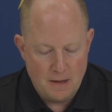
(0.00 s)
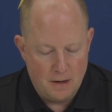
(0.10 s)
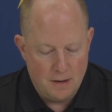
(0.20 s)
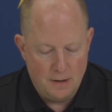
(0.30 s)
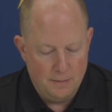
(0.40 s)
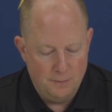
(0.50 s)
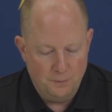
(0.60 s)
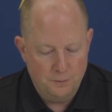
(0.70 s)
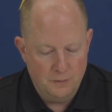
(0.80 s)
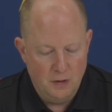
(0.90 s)
um,
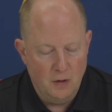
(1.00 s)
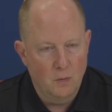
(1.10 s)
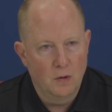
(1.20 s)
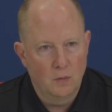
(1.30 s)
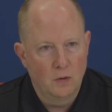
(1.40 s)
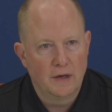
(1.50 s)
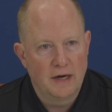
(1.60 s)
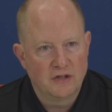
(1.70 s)
you know, we'll we'll get a